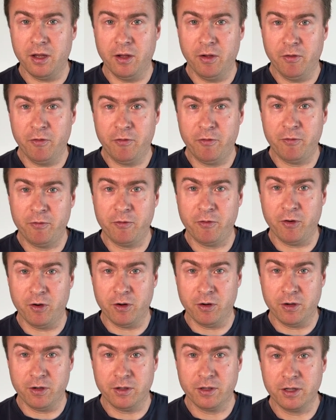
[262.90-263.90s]

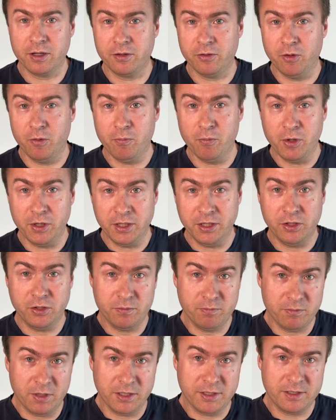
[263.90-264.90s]
for the money
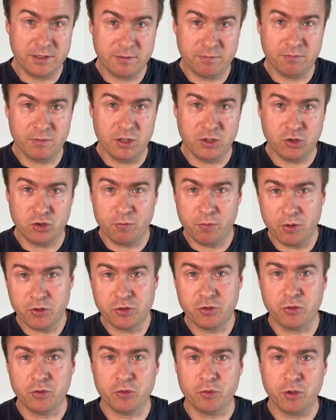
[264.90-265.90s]
that's supposed to
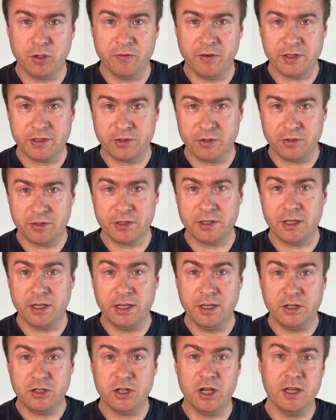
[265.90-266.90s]
go to investors
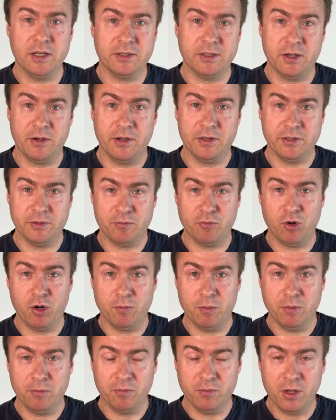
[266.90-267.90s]
in case there is a
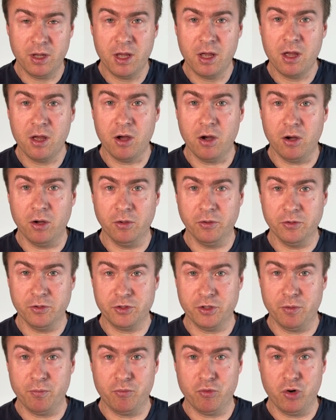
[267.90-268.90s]
problem on
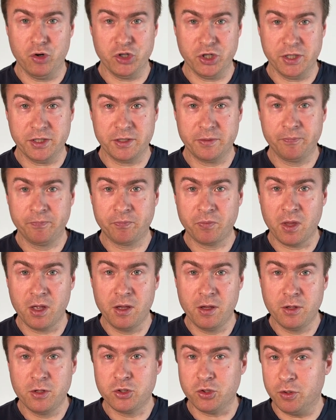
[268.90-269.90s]
some projects.
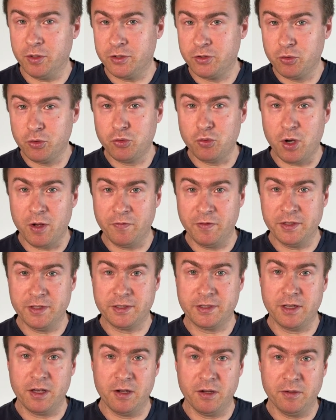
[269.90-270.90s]
So it's good to have
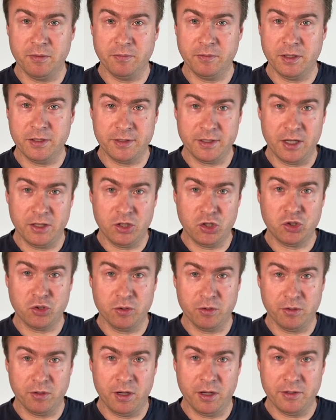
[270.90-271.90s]
this
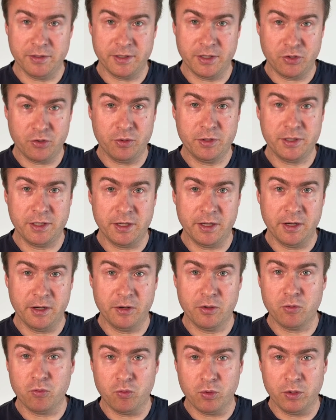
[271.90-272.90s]
additional security
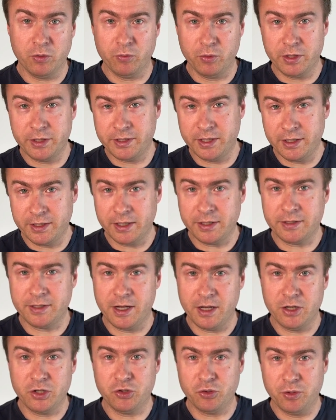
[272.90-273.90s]
here. We'll see that there
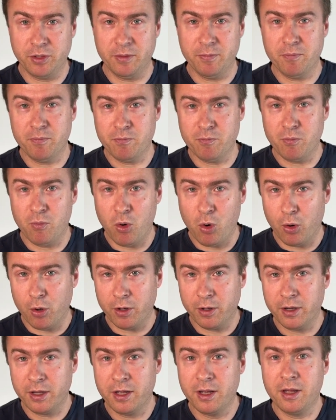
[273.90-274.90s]
are actually
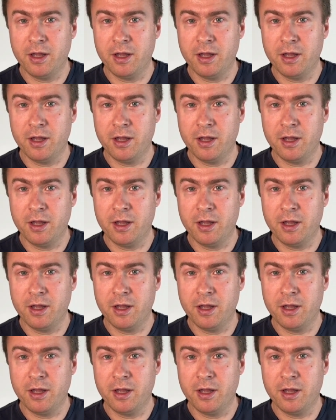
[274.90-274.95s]
more